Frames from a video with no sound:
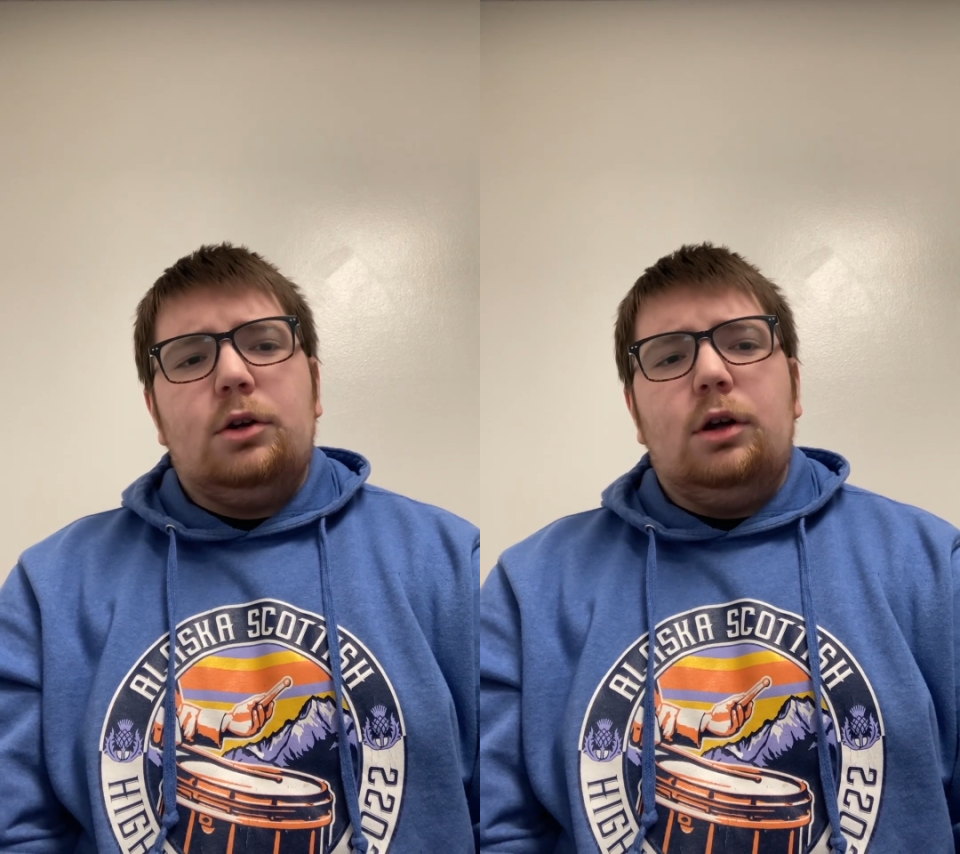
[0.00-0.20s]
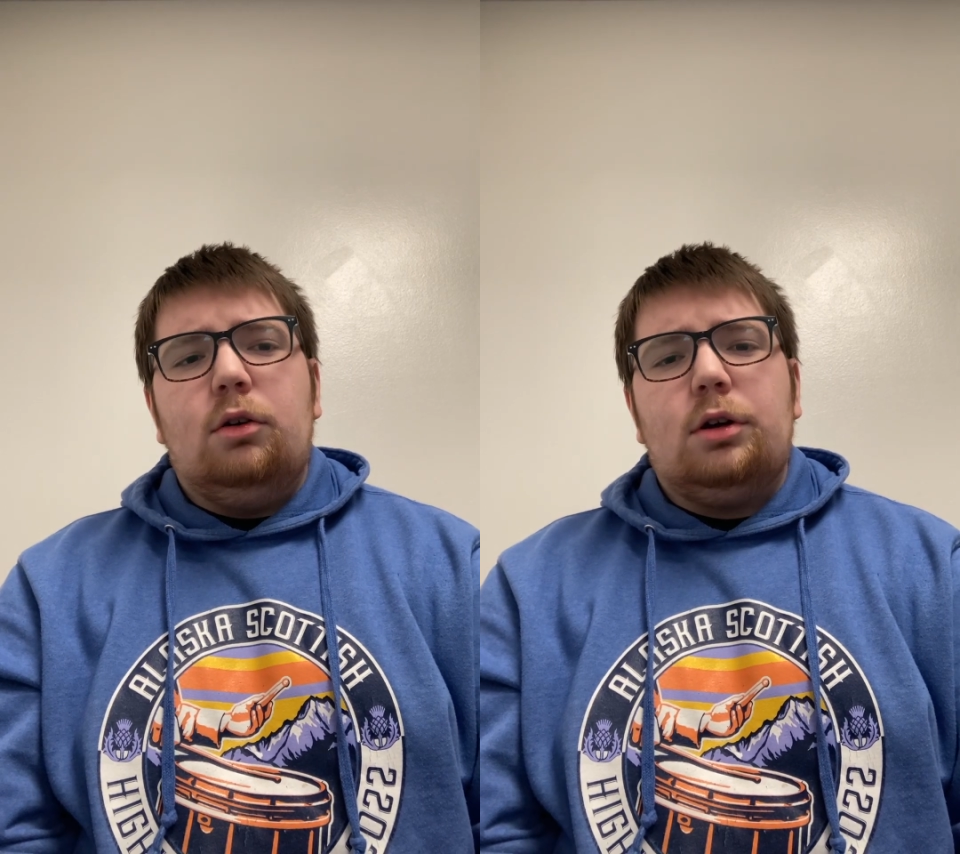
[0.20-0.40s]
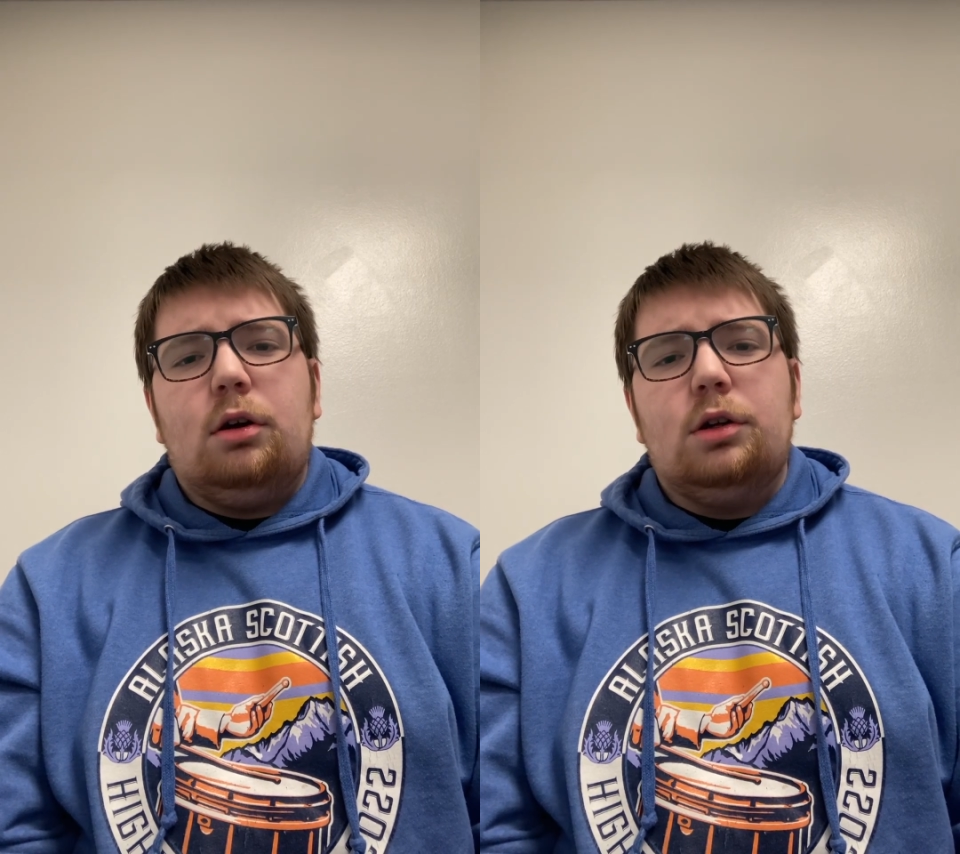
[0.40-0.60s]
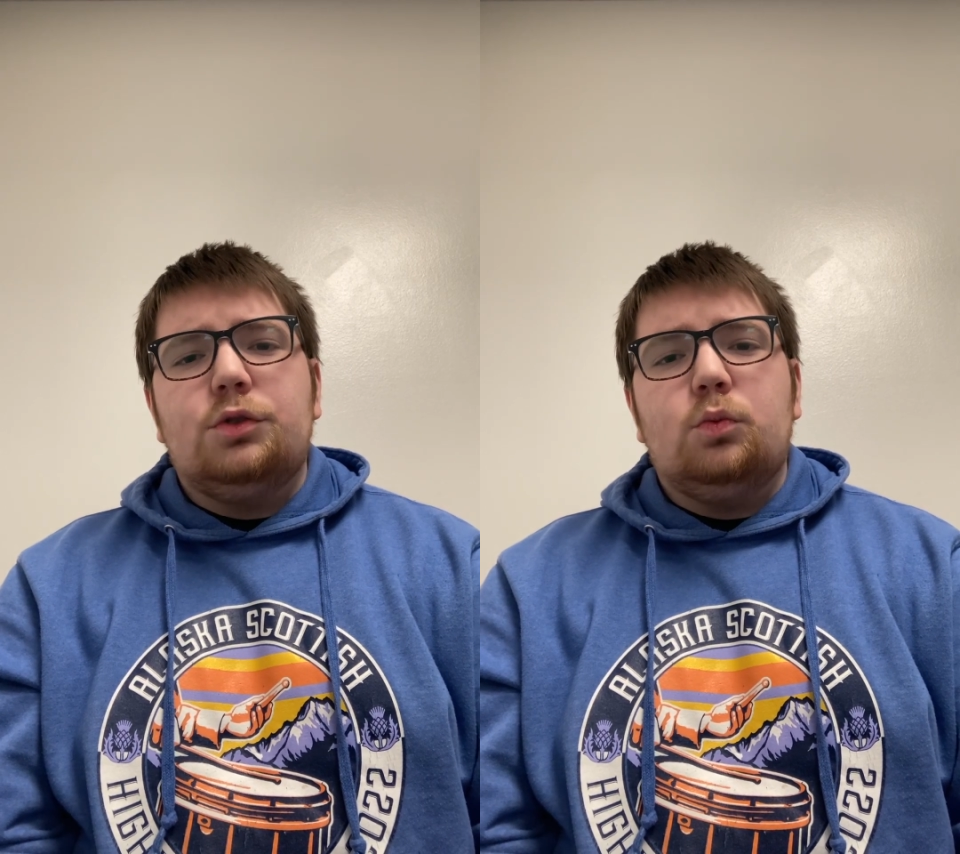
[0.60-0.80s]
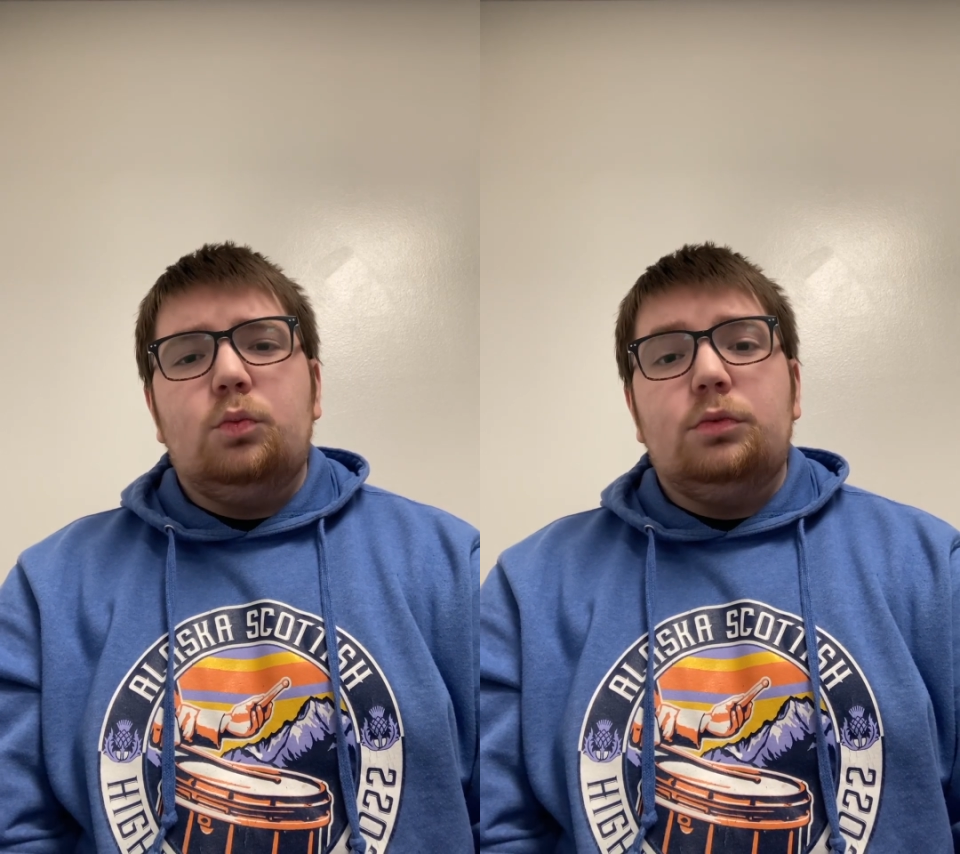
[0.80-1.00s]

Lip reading: note cards